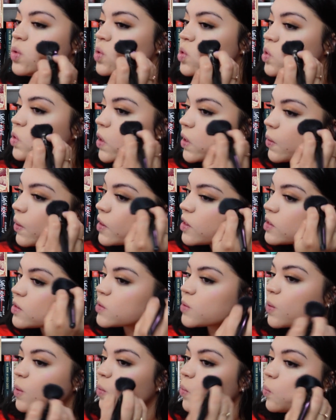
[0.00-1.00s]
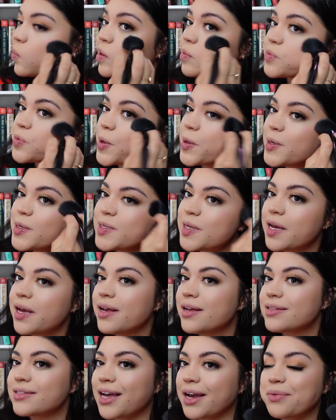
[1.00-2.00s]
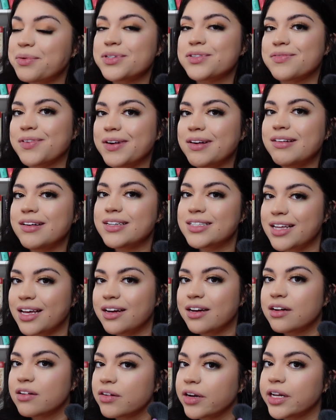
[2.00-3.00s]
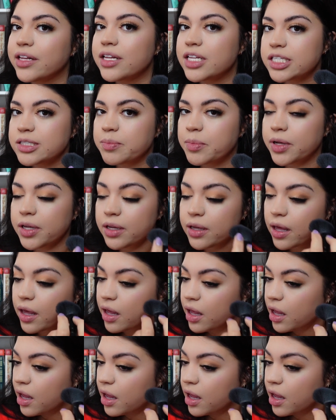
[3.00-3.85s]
So anyways, what I'm trying to say is I was very excited to read this book,